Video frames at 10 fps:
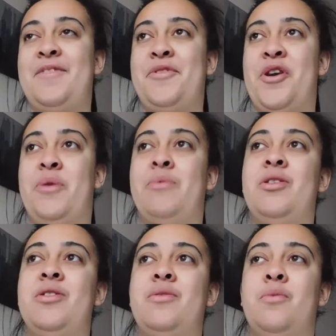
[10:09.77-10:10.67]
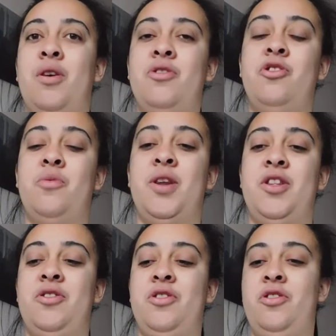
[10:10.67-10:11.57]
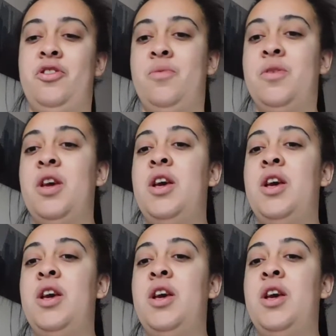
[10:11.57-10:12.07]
from one job when I do two jobs.